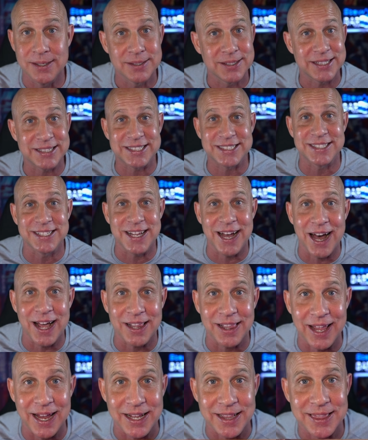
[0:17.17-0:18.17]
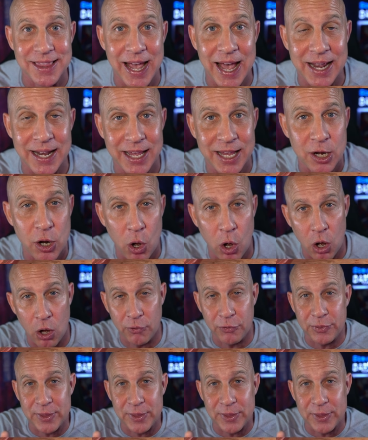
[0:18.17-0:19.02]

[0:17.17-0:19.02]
It's not like that at all.